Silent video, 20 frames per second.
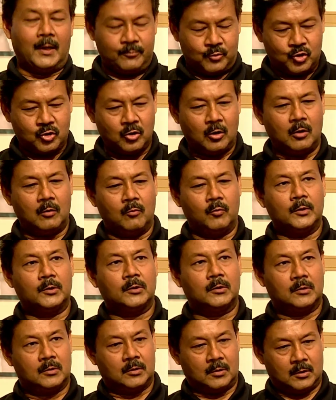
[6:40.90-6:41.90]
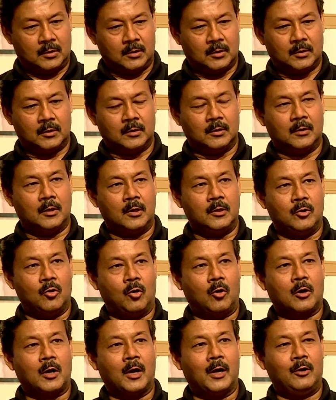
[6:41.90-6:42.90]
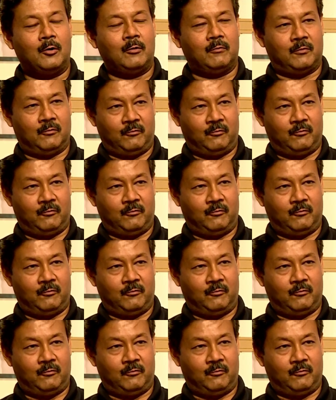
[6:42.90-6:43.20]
sure with your kind of